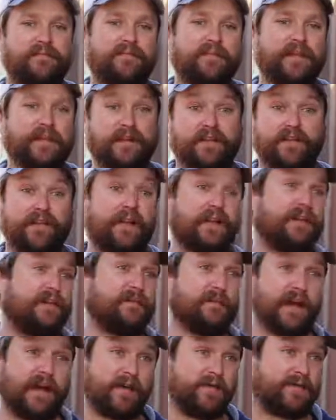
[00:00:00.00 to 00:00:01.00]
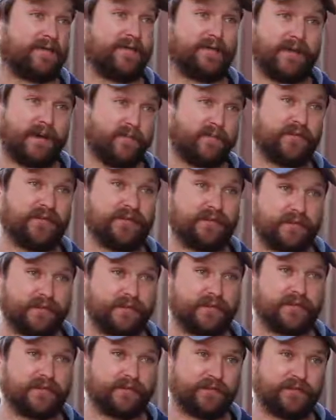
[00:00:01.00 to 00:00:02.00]
been excited about for a number of
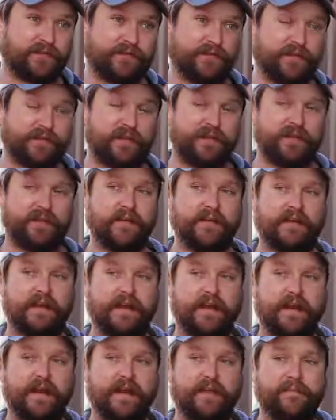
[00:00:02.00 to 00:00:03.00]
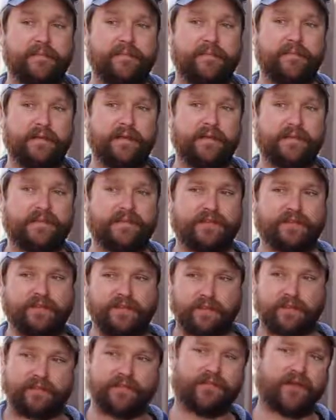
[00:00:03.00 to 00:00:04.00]
years. But with the
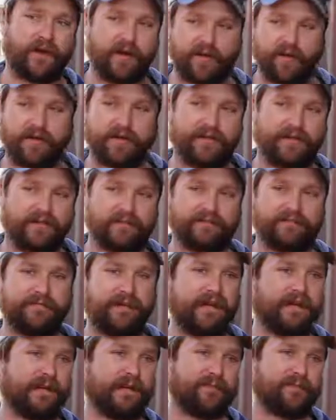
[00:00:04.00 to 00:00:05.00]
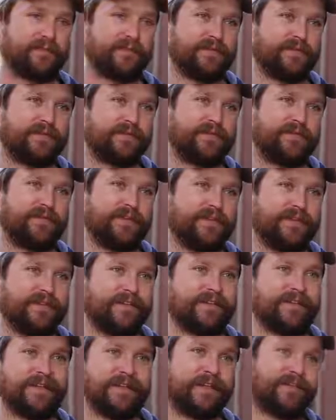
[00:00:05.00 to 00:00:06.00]
SAMsARA lineup of
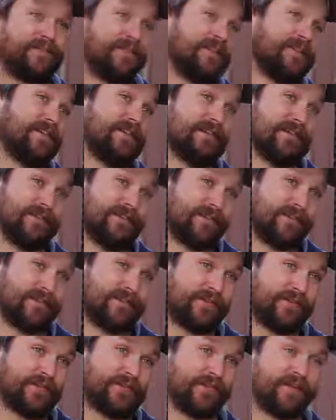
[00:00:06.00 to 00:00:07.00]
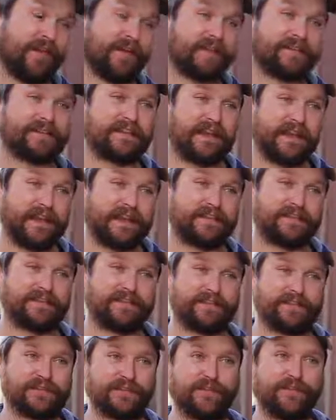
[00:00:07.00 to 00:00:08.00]
Santa Rita Hills Syrah sites,
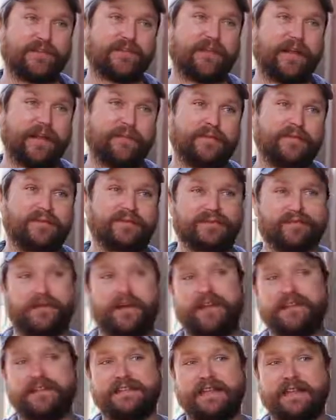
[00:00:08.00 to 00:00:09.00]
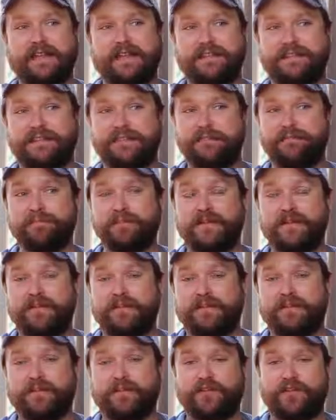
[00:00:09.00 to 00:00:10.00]
these cool climate Syrah sites,
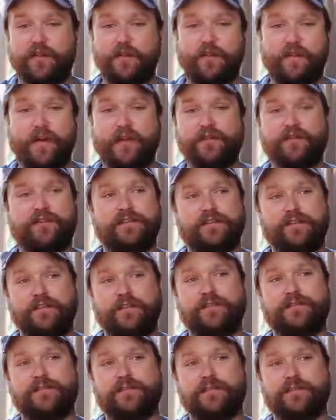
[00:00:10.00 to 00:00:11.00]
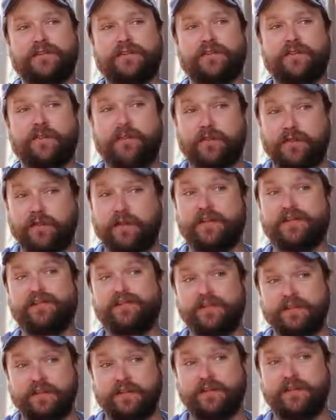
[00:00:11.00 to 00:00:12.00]
they're so well suited for whole
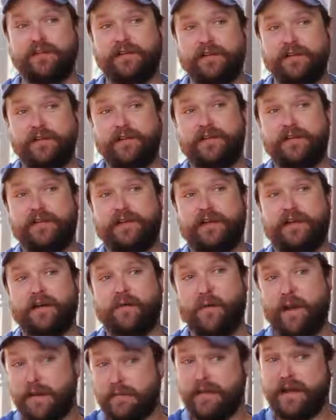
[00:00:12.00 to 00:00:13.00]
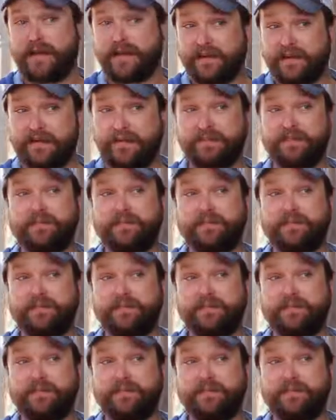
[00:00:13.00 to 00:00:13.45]
cluster winemaking.